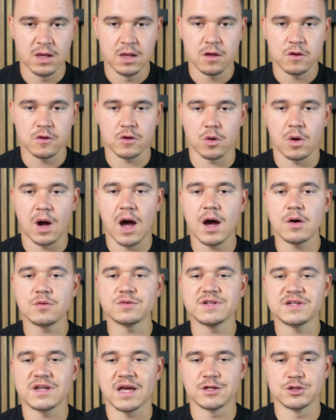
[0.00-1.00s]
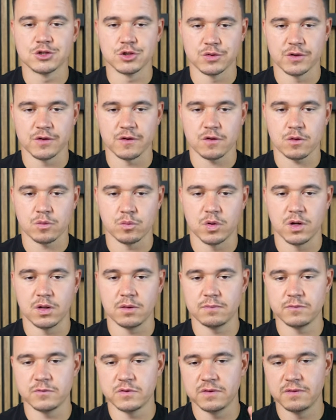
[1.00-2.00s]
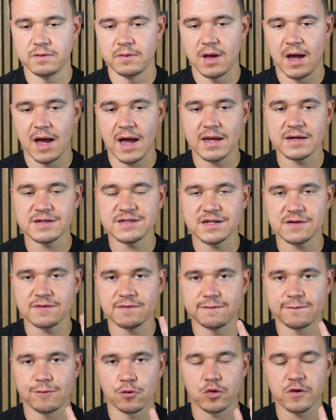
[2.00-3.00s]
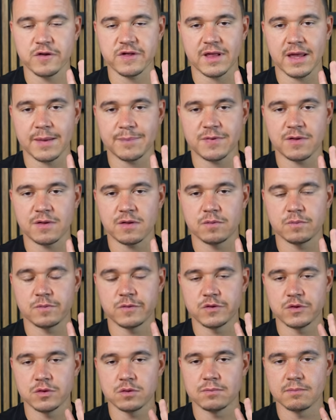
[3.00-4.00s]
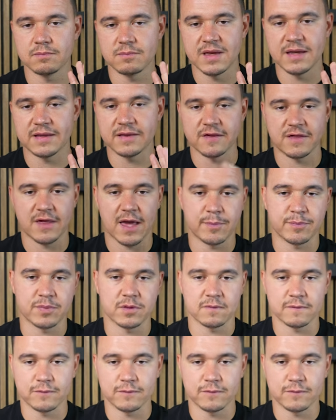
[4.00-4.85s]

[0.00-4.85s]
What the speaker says: So how did I do this? Well, I did 4 steps to make this happen.